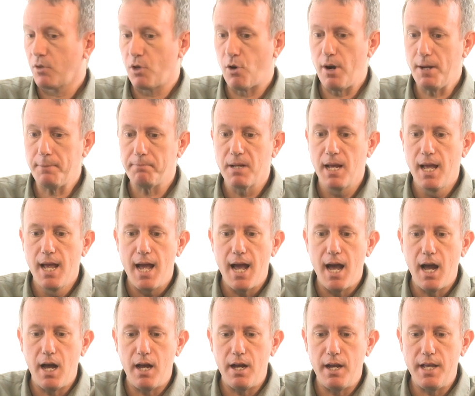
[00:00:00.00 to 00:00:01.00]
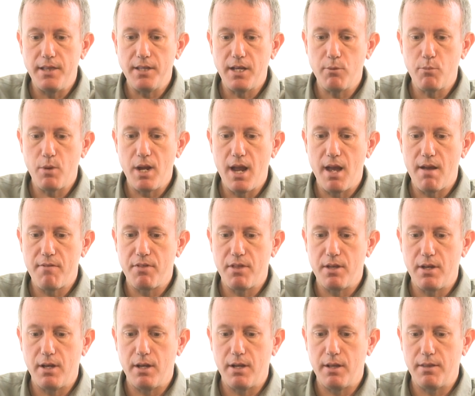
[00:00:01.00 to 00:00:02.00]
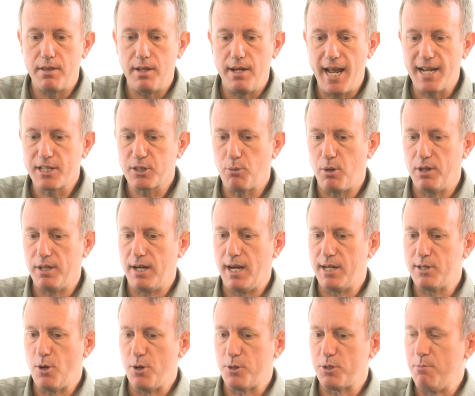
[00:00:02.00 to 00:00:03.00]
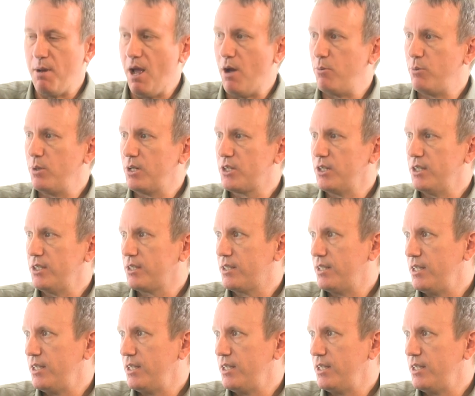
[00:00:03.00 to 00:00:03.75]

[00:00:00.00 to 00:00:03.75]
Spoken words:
All right, and then we have the next one that I talked about, which is